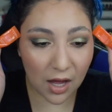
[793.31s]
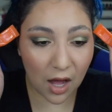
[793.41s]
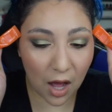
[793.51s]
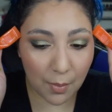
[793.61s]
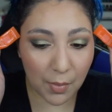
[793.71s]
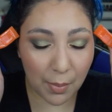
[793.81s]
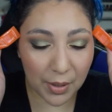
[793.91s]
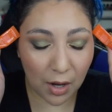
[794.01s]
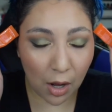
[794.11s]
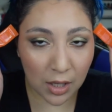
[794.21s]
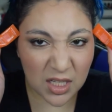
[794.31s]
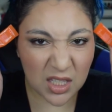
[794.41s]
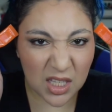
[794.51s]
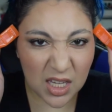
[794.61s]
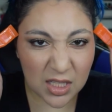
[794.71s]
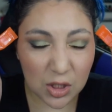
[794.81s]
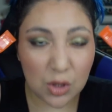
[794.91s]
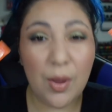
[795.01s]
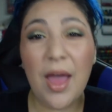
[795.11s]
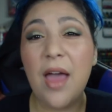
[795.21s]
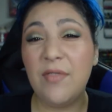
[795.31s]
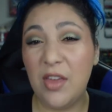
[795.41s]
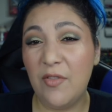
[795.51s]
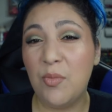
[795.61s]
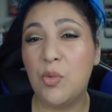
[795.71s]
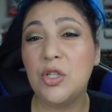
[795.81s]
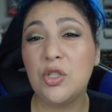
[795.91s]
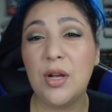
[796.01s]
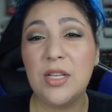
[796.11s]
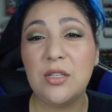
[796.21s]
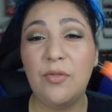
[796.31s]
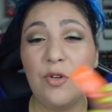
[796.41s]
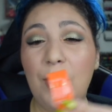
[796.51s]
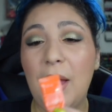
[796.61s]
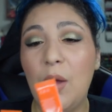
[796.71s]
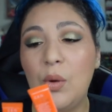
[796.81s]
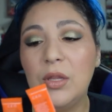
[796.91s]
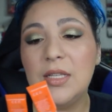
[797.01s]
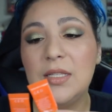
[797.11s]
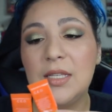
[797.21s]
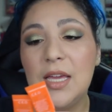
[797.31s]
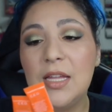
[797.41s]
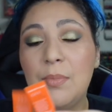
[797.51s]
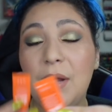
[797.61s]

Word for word: Um, but honestly, it's too heavy of a moisturizer for my oily skin.